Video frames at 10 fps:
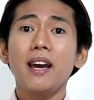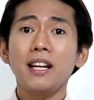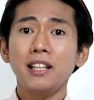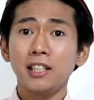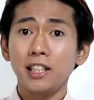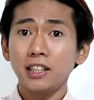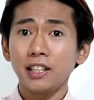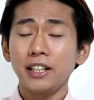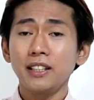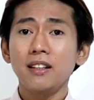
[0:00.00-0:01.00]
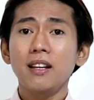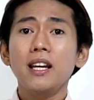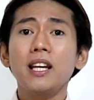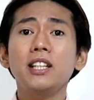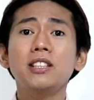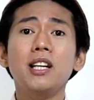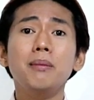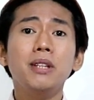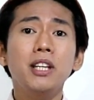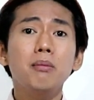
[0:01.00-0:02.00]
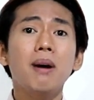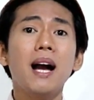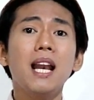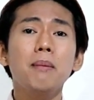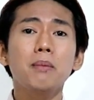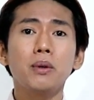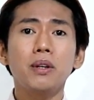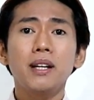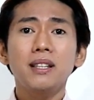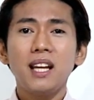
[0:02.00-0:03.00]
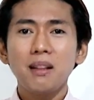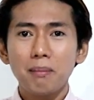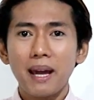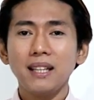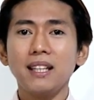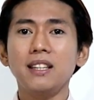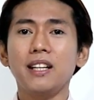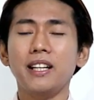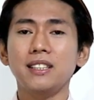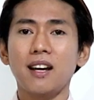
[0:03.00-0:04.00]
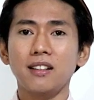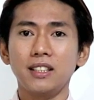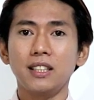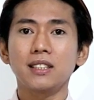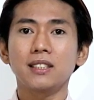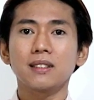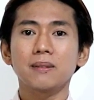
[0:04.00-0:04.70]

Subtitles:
And in return, i-share mo din yung mga alam mo that might interest others.